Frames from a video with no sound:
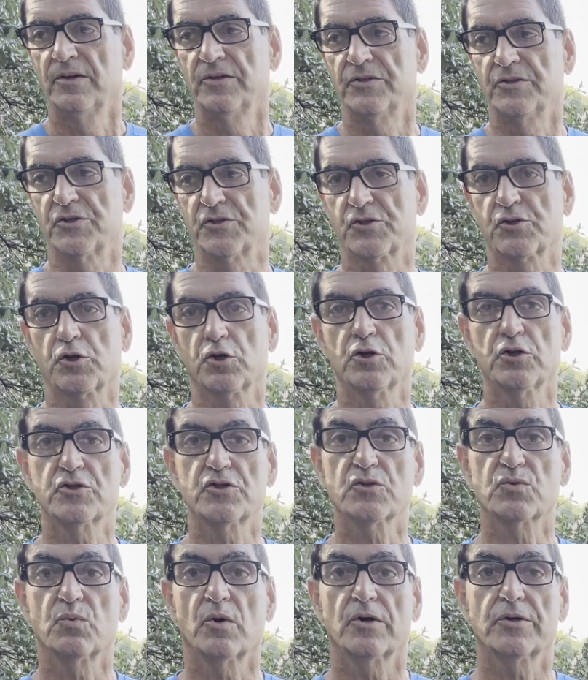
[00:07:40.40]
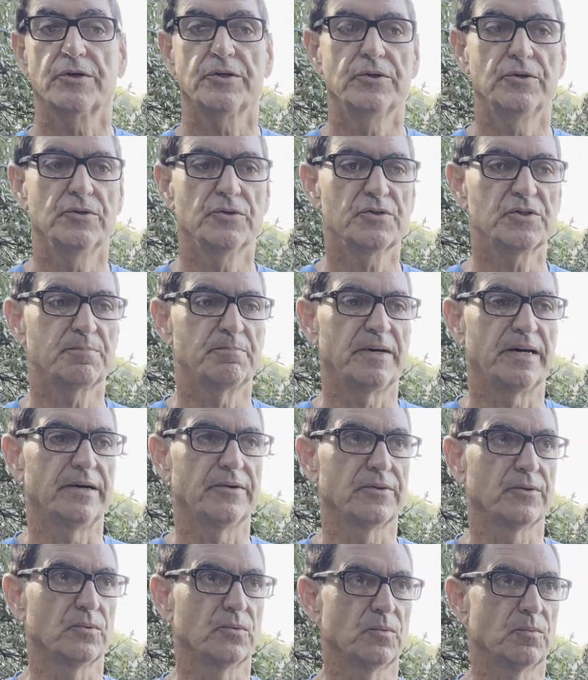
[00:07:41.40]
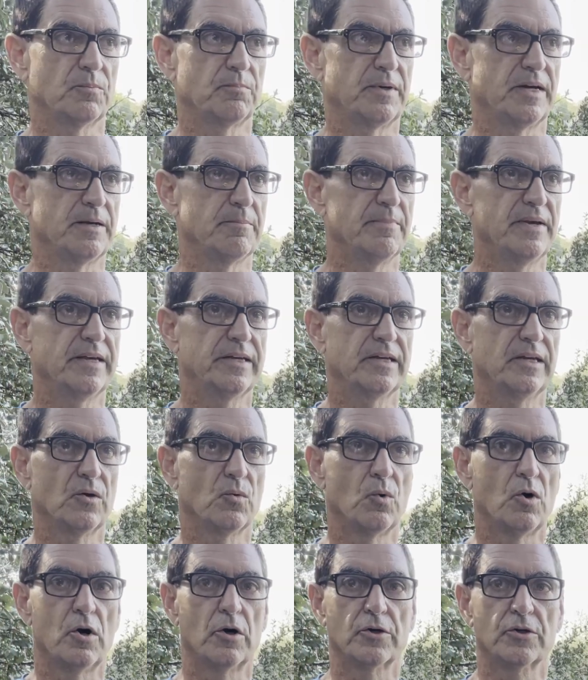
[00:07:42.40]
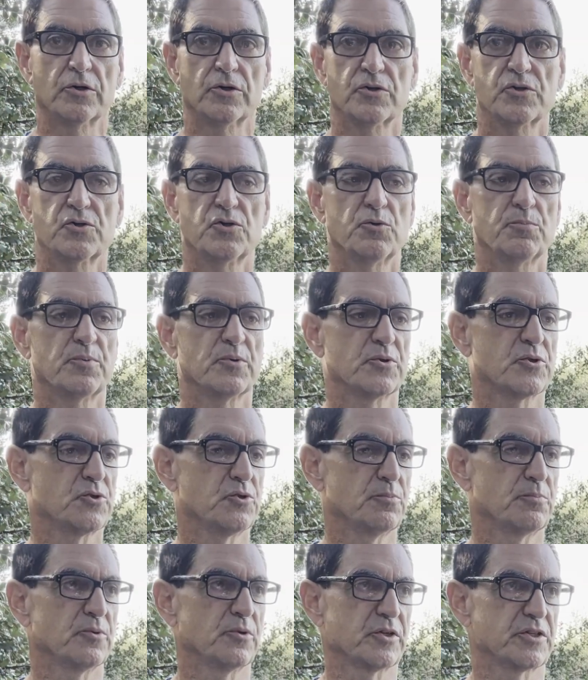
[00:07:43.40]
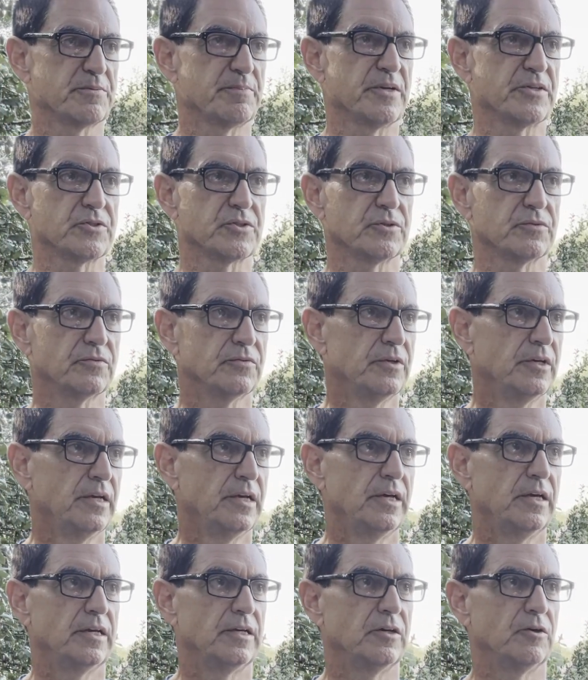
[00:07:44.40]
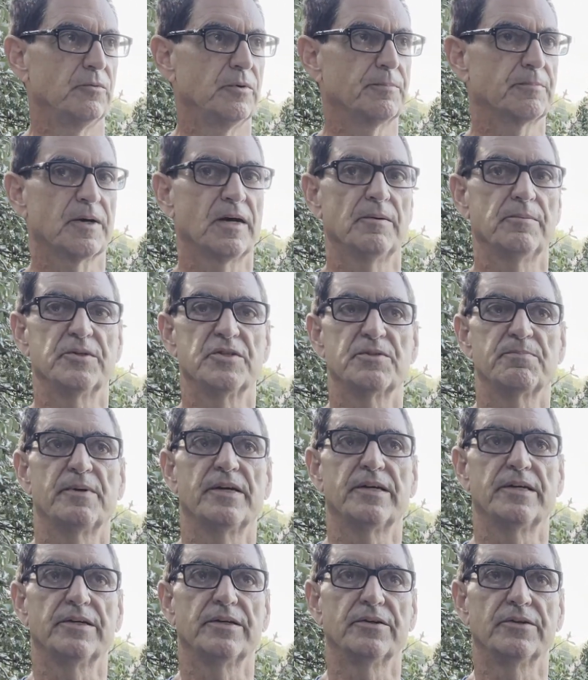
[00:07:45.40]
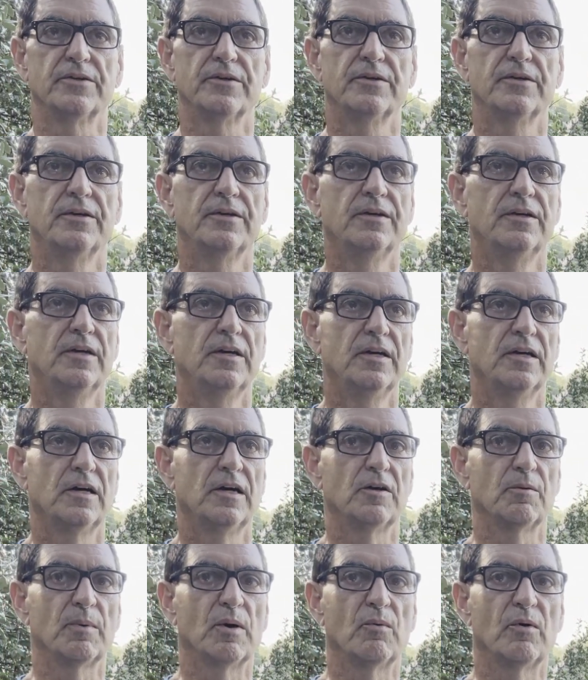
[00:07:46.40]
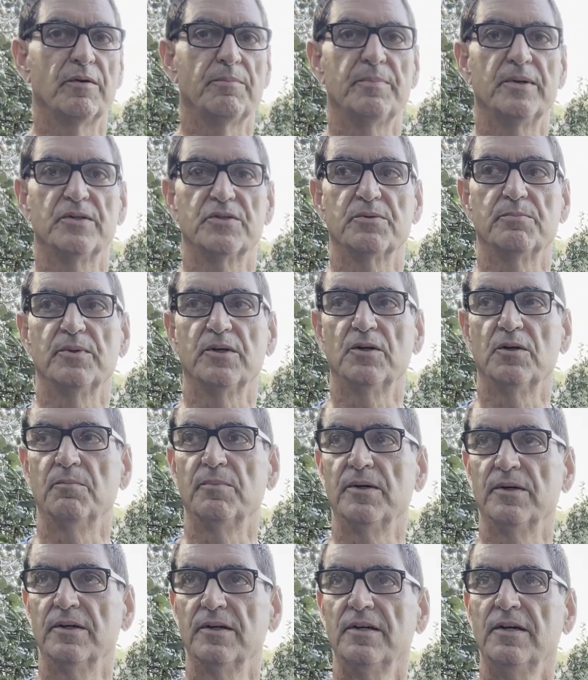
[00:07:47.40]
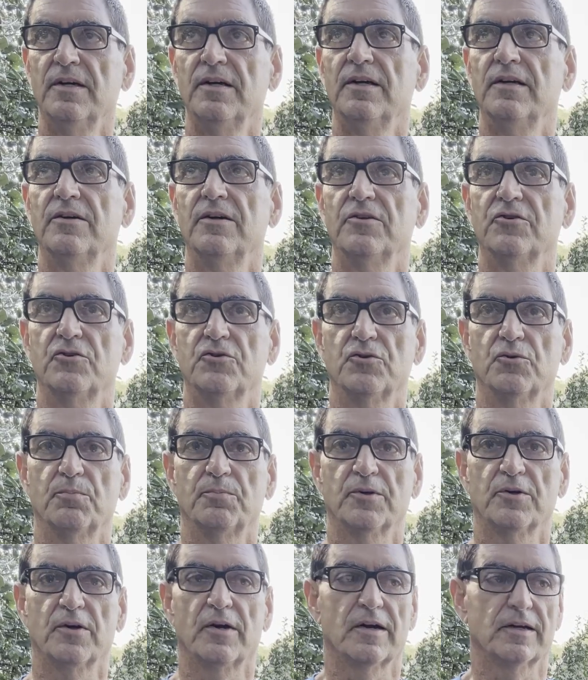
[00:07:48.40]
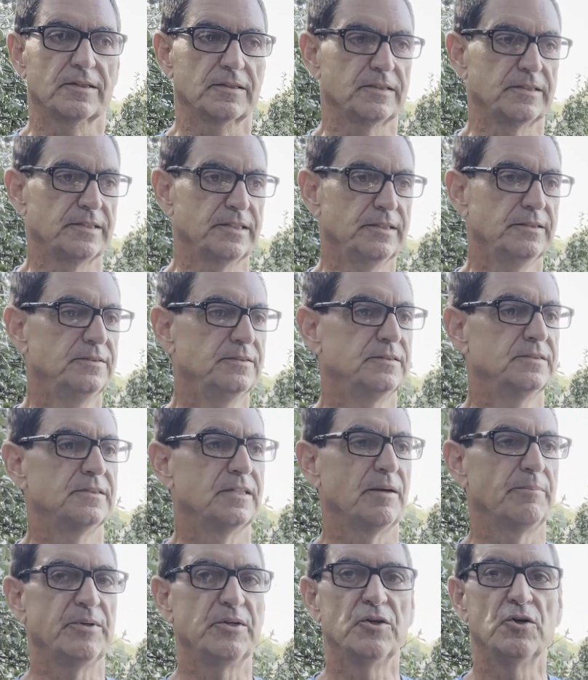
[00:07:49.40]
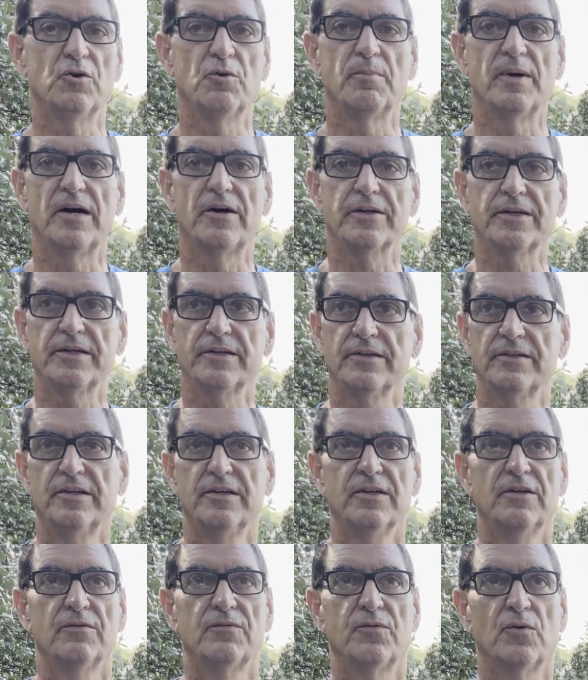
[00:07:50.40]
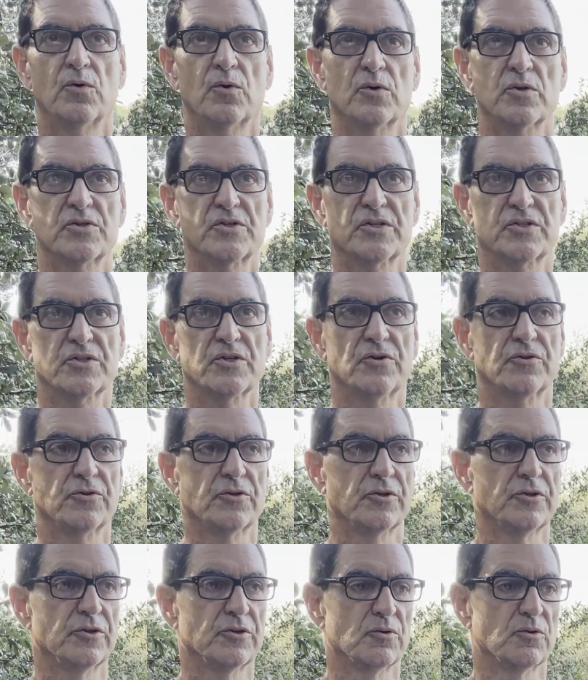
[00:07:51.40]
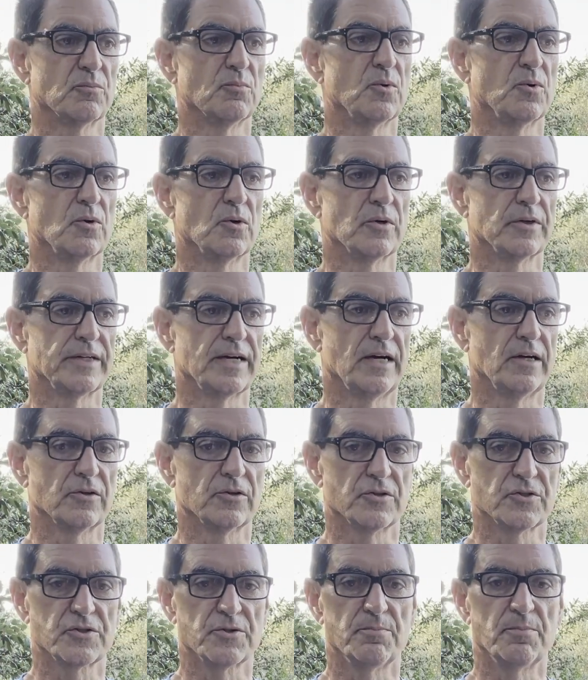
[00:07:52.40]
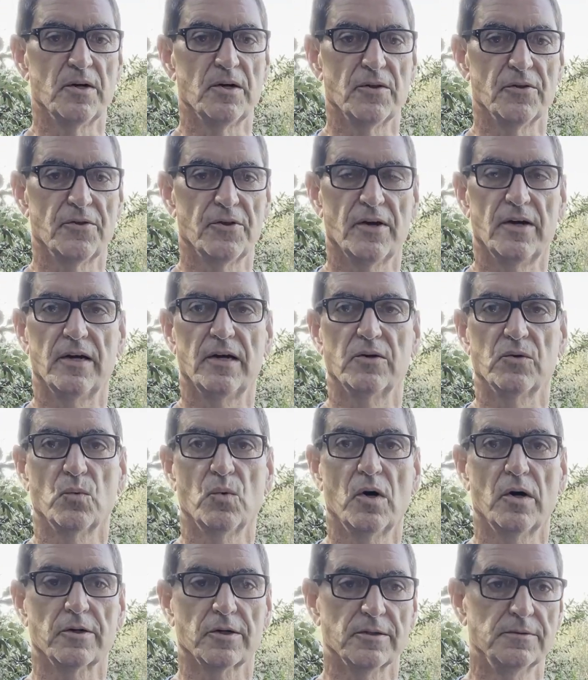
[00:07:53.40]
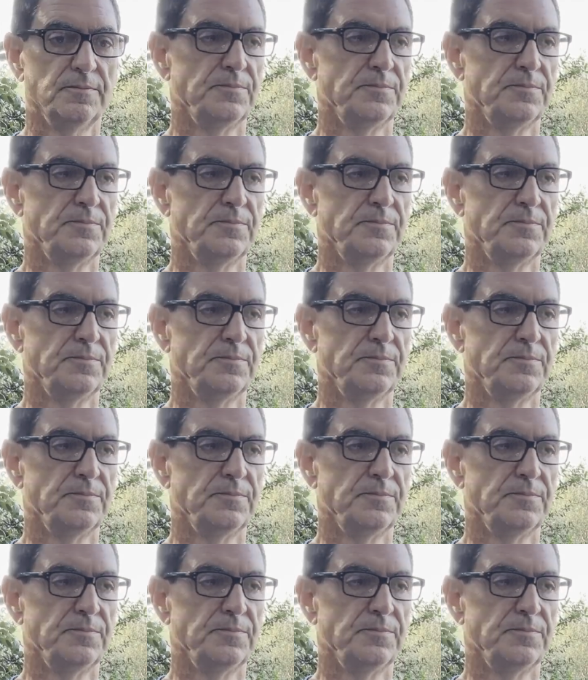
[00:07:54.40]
discourages water use by making water super expensive. We probably spend, I don't know, my wife pays the bill, but she'll periodically let me know about it, $400-600 or more dollars a month on water.